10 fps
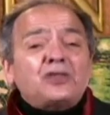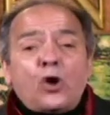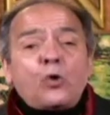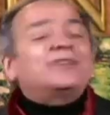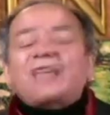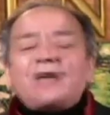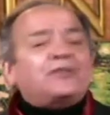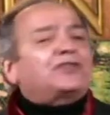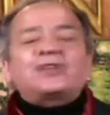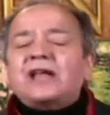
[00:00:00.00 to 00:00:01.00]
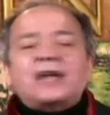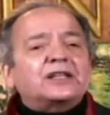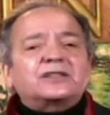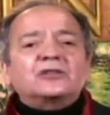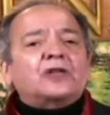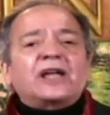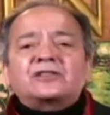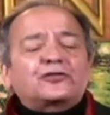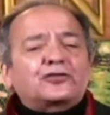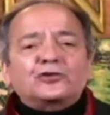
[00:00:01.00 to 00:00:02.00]
No one's ever seen anything
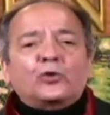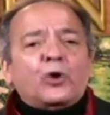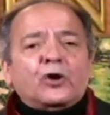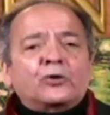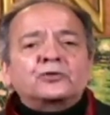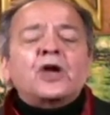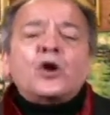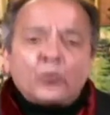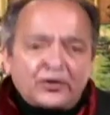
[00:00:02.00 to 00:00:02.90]
like this in the world,